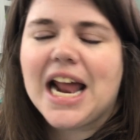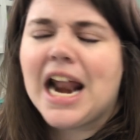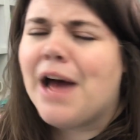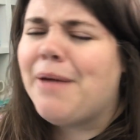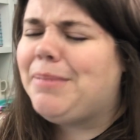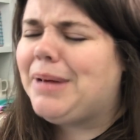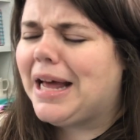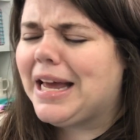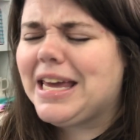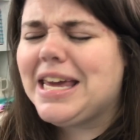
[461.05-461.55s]
And
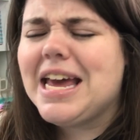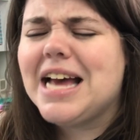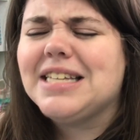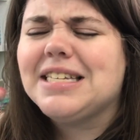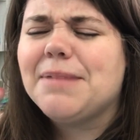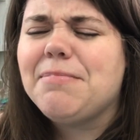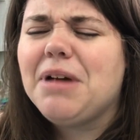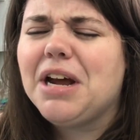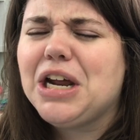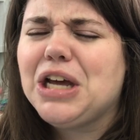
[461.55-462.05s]
I'd be like, yes,
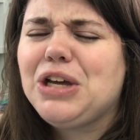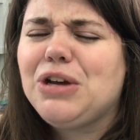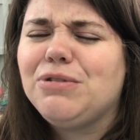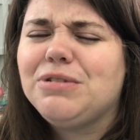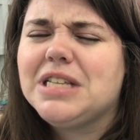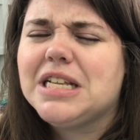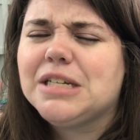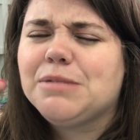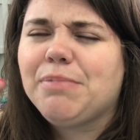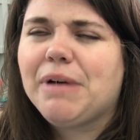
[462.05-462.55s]
I'm going to
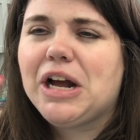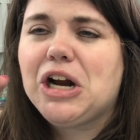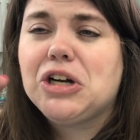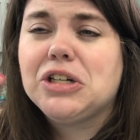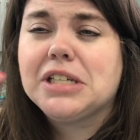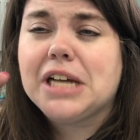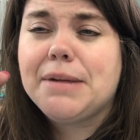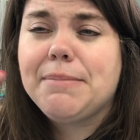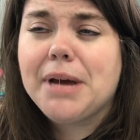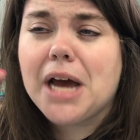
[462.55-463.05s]
use this planner.
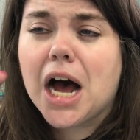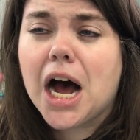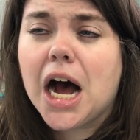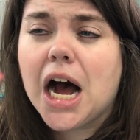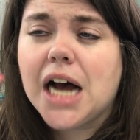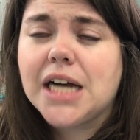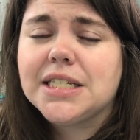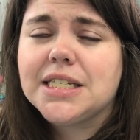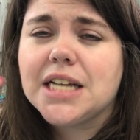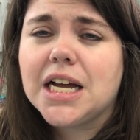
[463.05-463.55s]
It's going to be
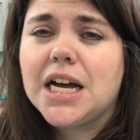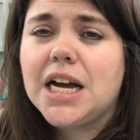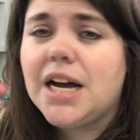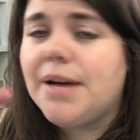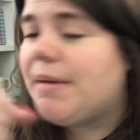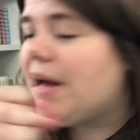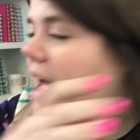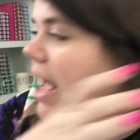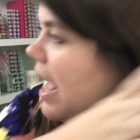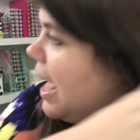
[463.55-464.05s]
awesome.